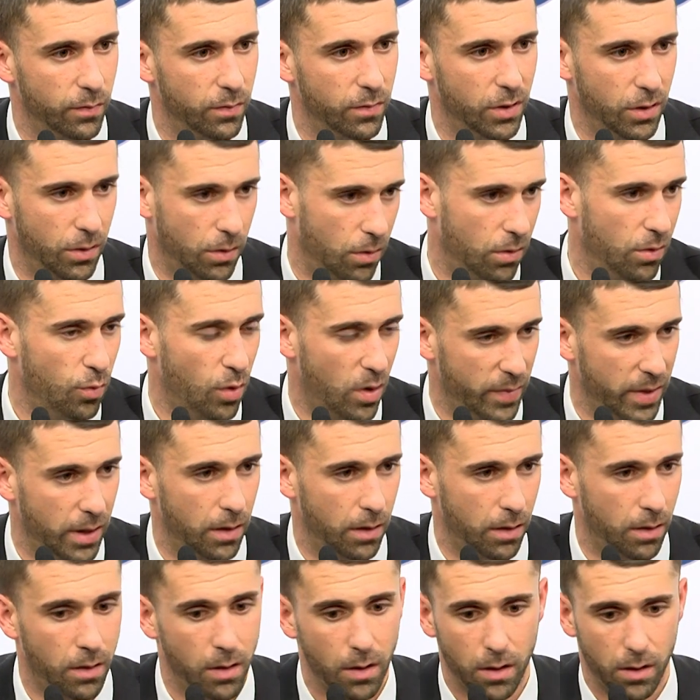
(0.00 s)
You know, you want to be a
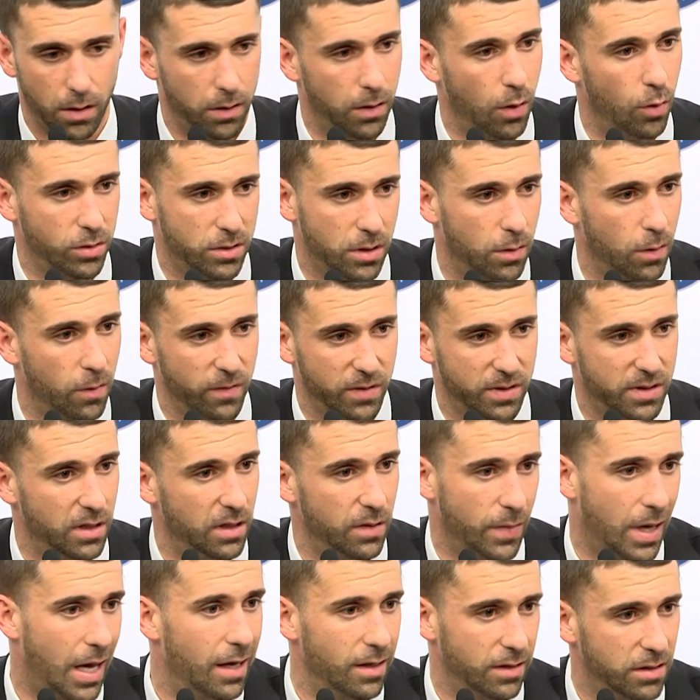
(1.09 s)
low turnover team,
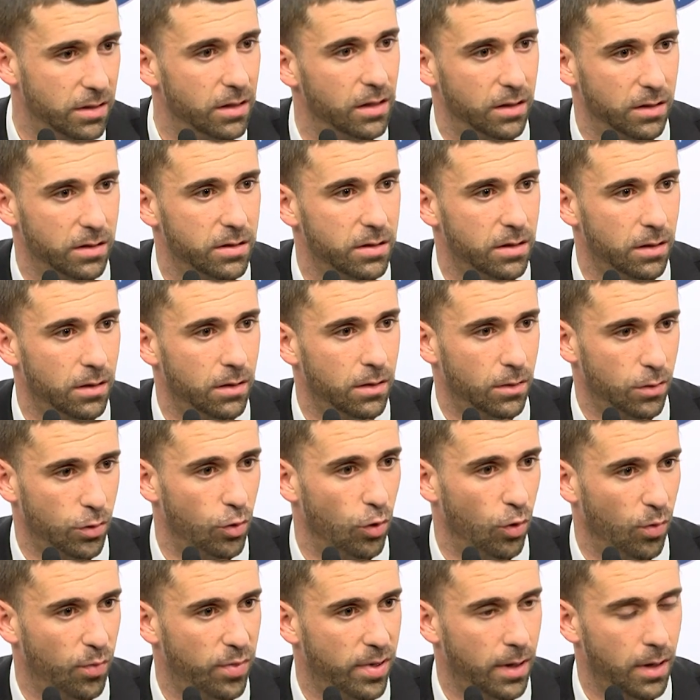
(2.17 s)
high assist
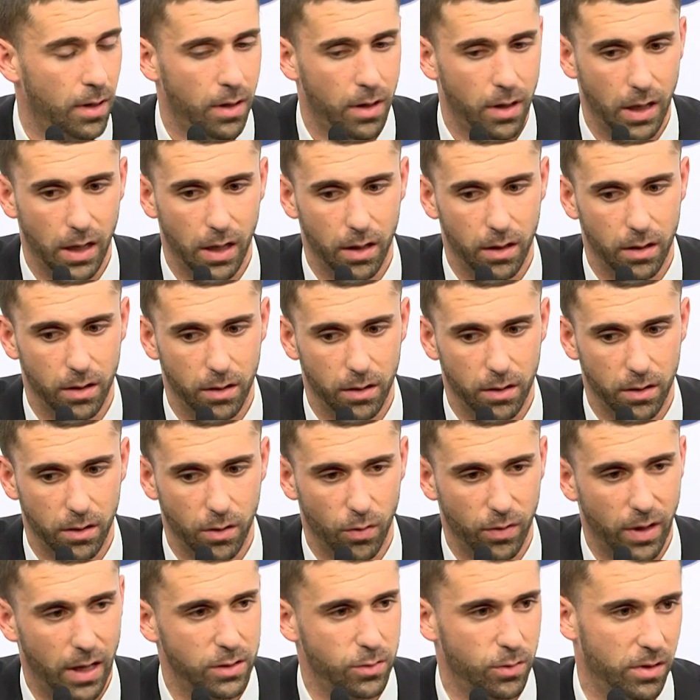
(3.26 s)
group. And, you know,
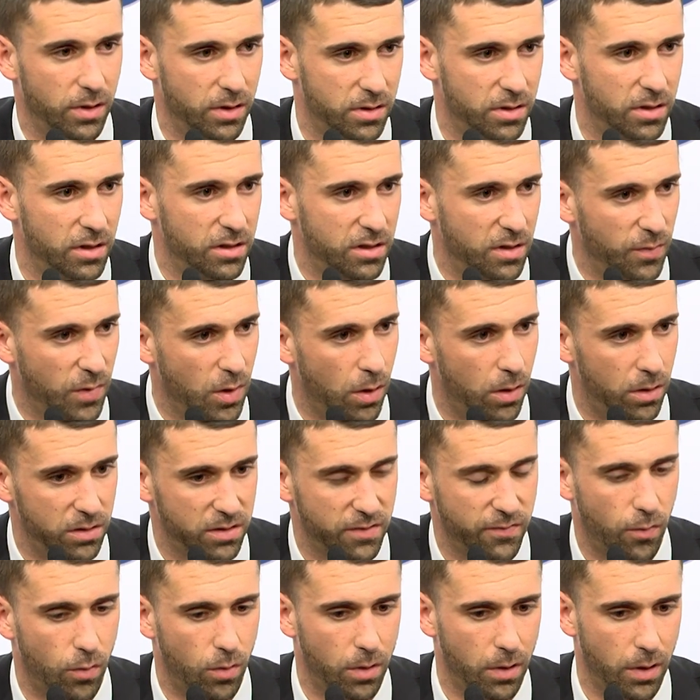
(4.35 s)
that's what this system calls
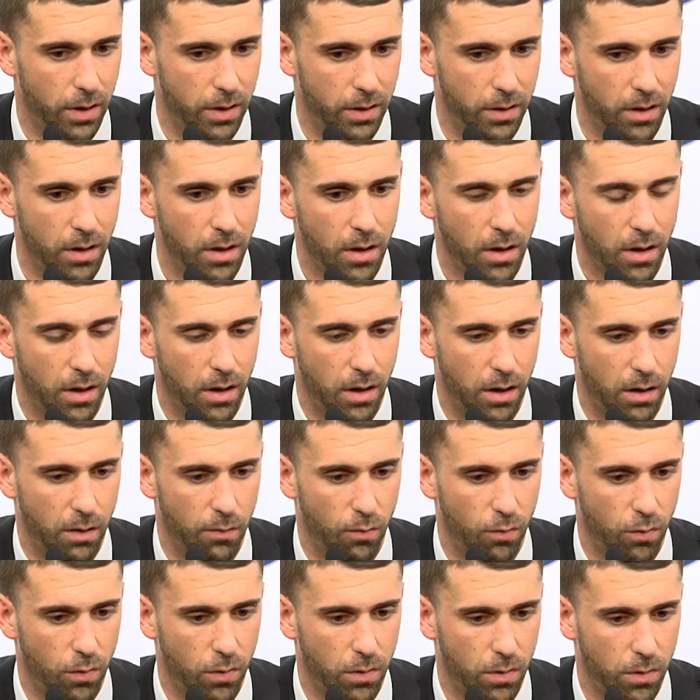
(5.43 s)
for. And
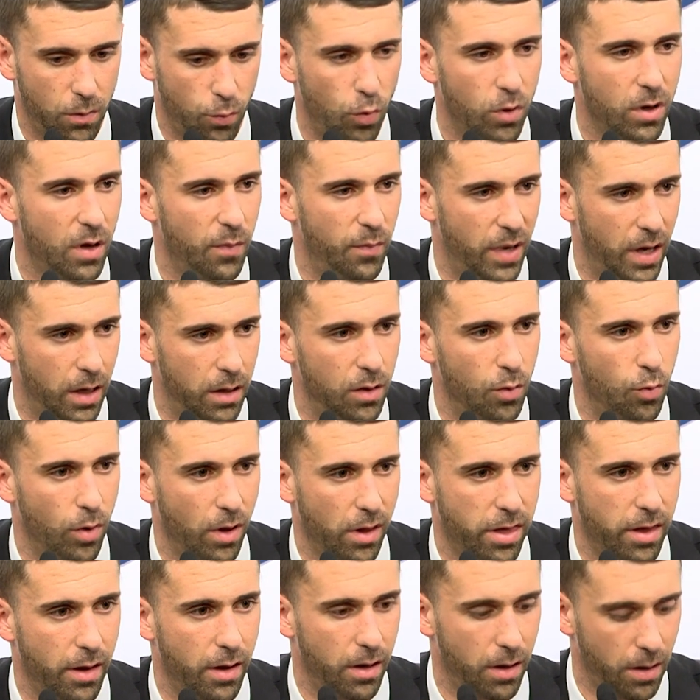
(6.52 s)
we'll get better
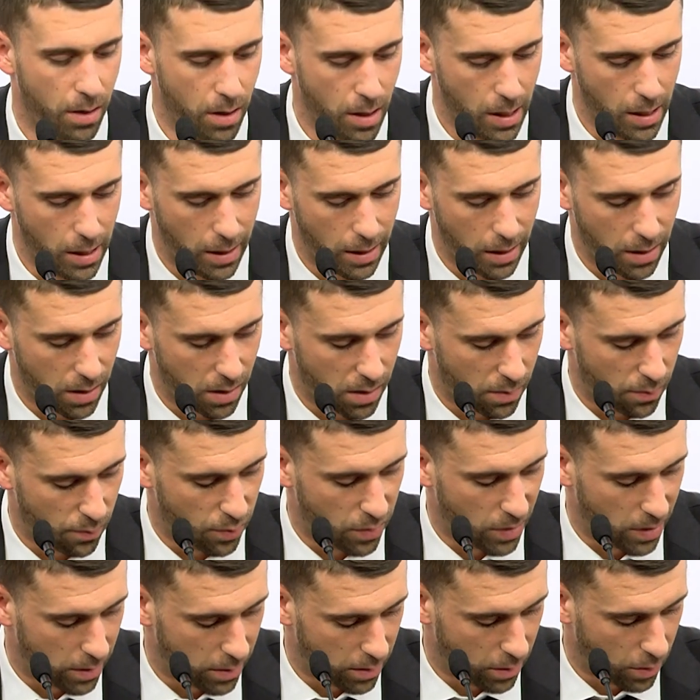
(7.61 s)
with it.
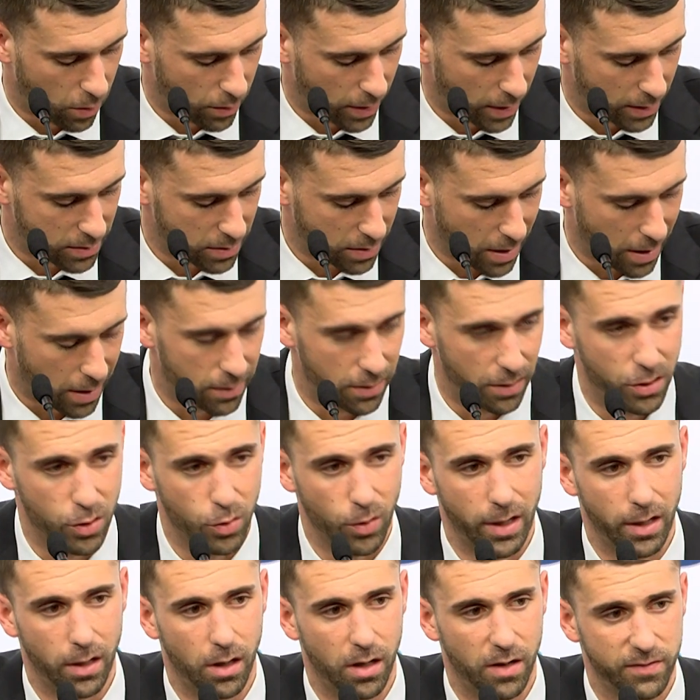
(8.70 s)
But, you know, that's kind of the
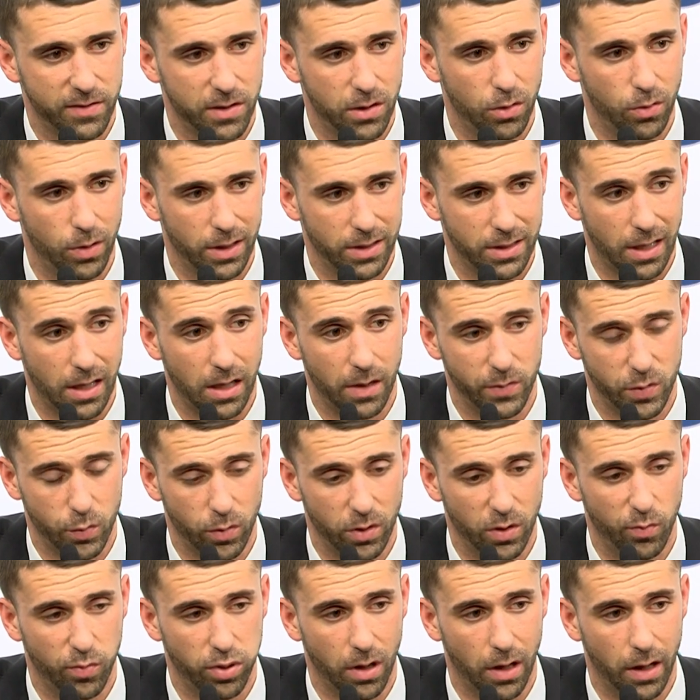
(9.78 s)
trade-off, too, at times when
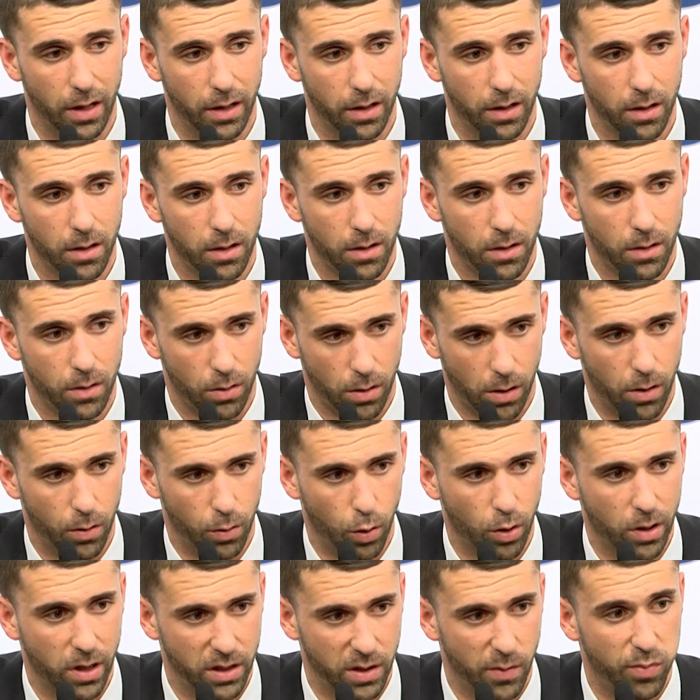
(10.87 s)
you are
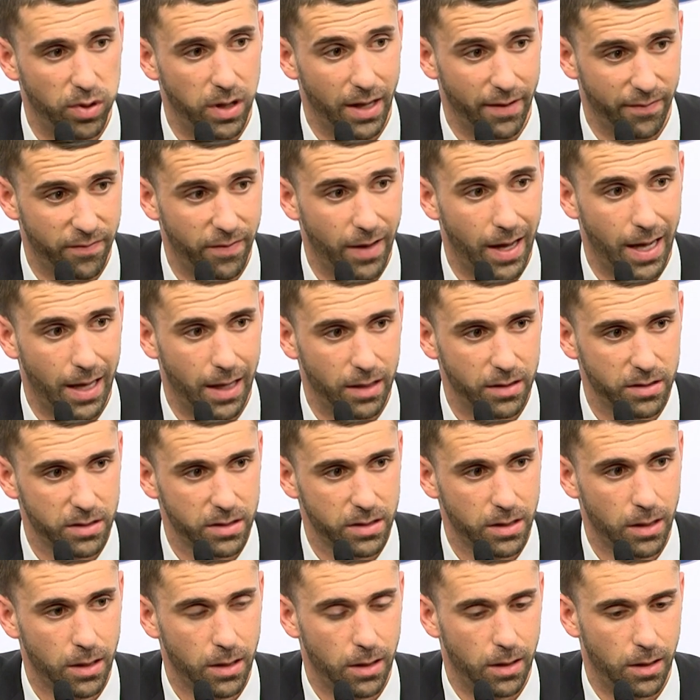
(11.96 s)
looking to play fast.